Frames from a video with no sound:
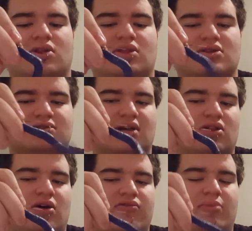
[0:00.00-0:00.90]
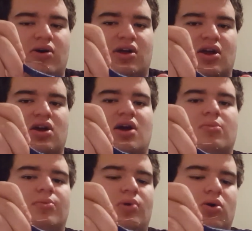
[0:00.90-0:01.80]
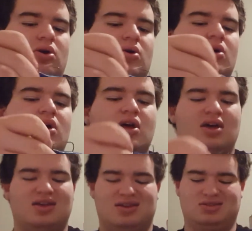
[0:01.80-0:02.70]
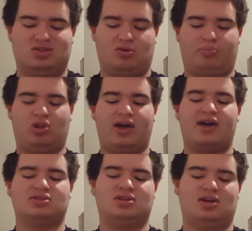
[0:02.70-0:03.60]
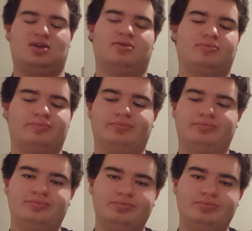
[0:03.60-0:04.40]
That's one of the things I love about Gary Yamamoto, is their plastic